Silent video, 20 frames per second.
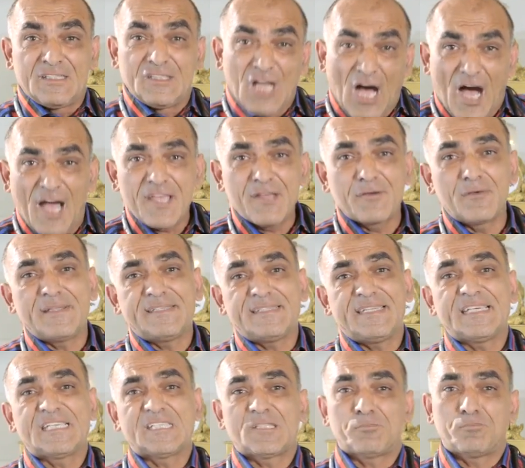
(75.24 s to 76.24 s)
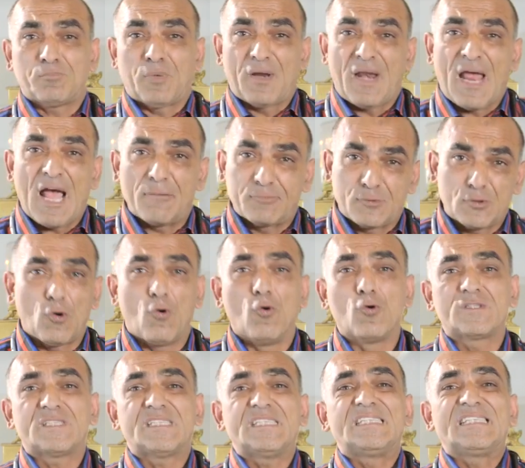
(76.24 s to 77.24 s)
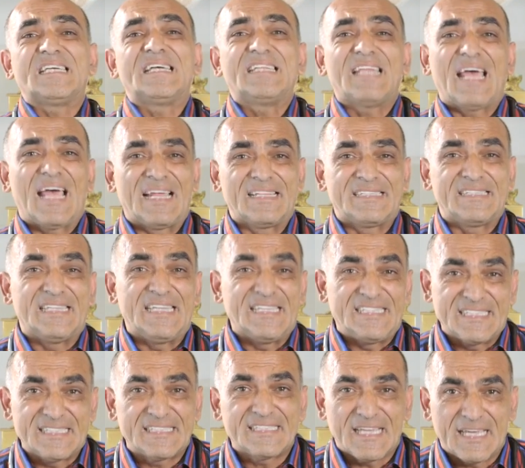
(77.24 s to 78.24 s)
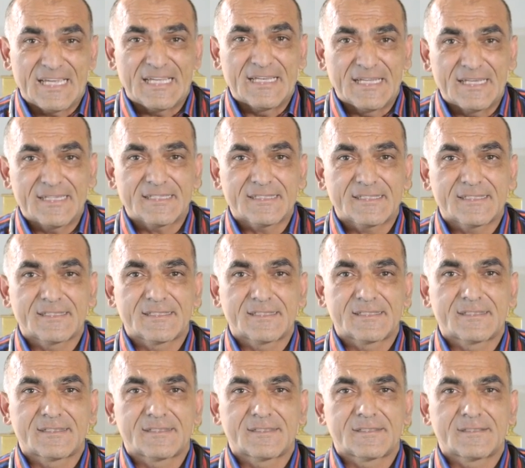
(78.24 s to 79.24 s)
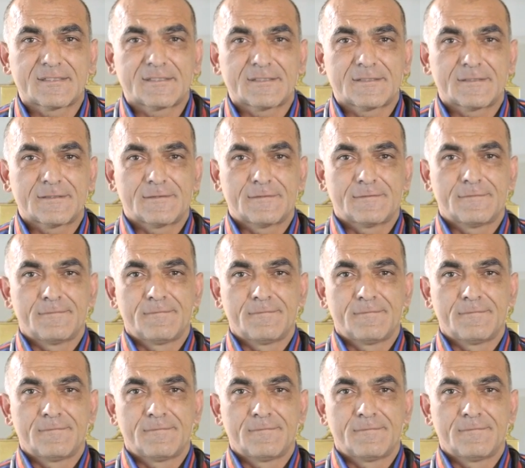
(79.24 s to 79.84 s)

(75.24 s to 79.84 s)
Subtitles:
diuretics, perhaps oxygen, and digitalis.